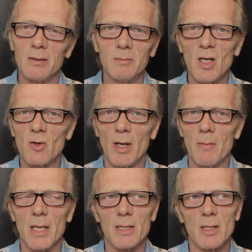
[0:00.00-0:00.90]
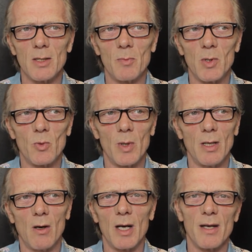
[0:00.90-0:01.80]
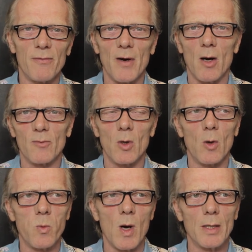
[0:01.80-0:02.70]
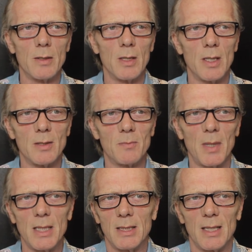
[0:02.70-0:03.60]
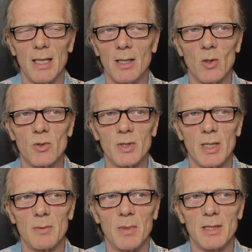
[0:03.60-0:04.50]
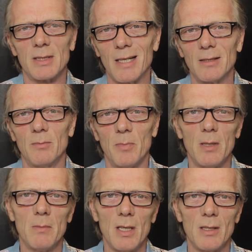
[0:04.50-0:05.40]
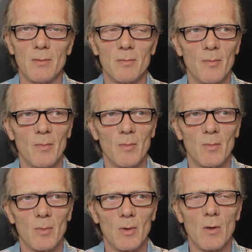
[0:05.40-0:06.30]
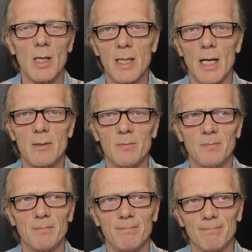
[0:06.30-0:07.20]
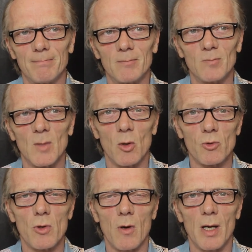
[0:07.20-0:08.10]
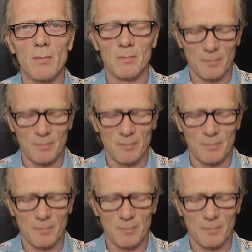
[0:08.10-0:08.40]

my great message between I and the Father are one is basically God said to me, Son, be me. All right, Dad, I'll try.